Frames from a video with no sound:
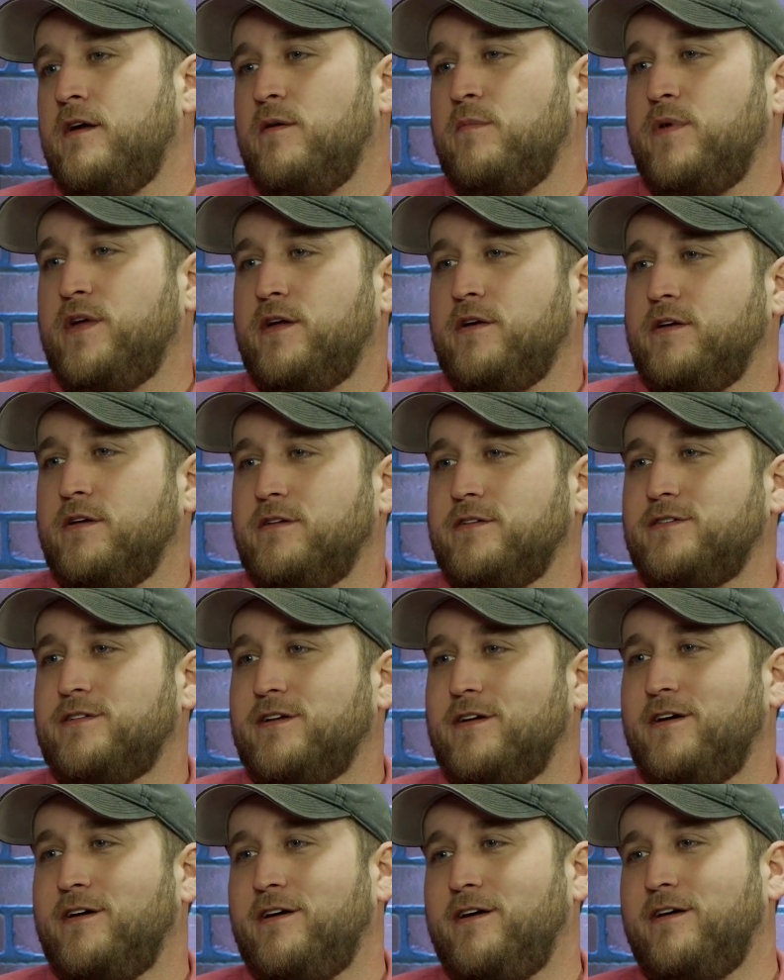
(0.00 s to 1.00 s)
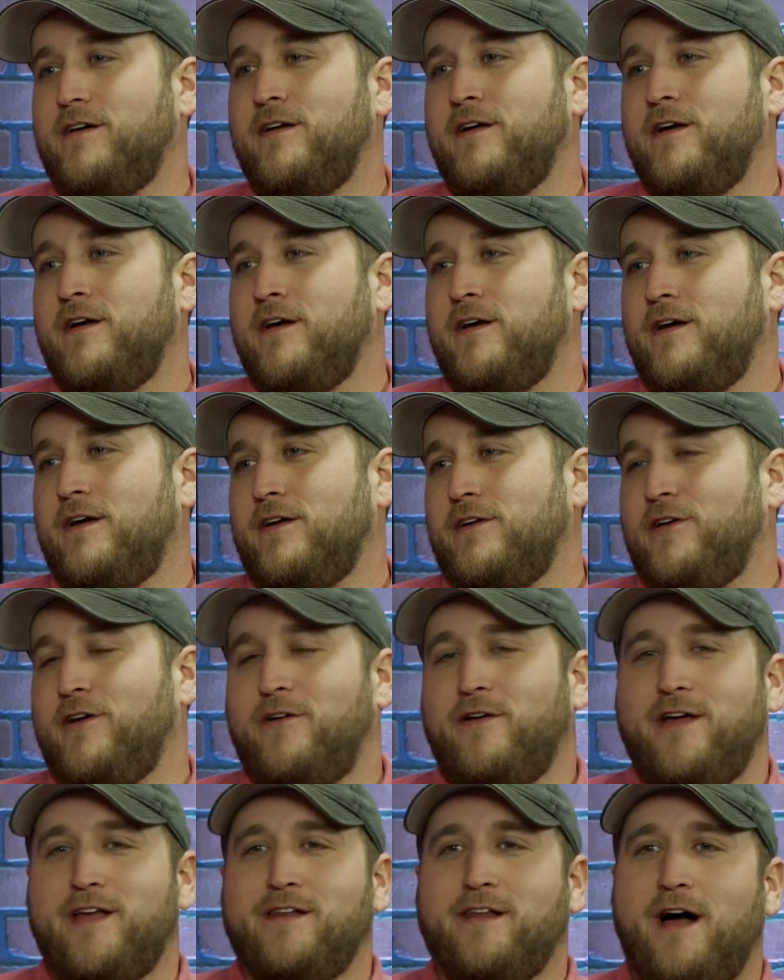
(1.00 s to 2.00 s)
because,
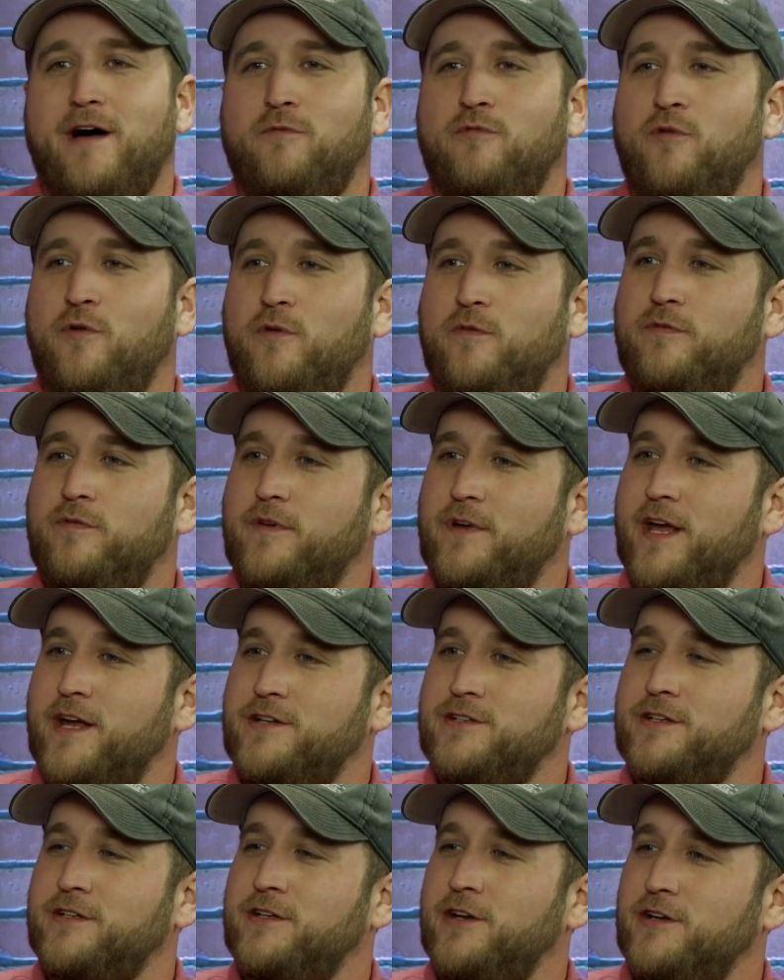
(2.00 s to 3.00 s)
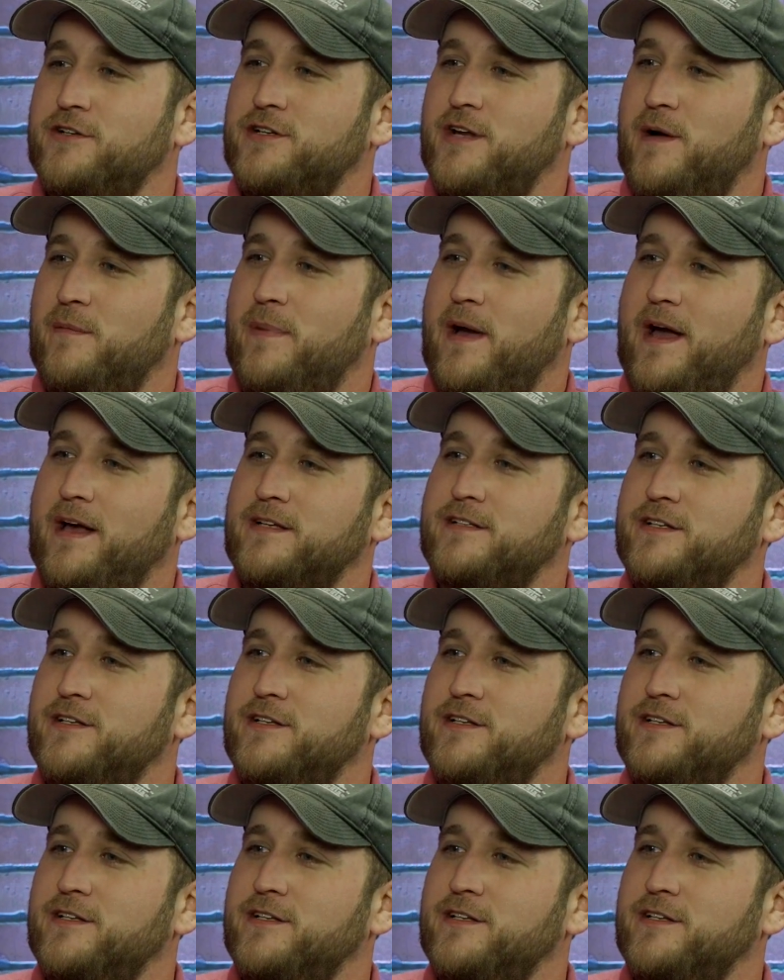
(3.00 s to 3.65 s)
Eli Wolf catches a touchdown pass,